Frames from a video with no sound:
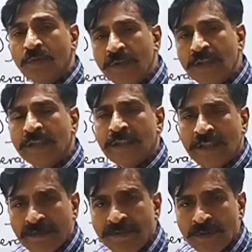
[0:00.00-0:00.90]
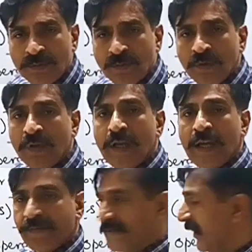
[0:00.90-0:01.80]
will give you
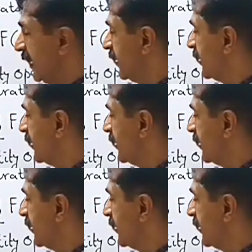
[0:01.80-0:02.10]
ft,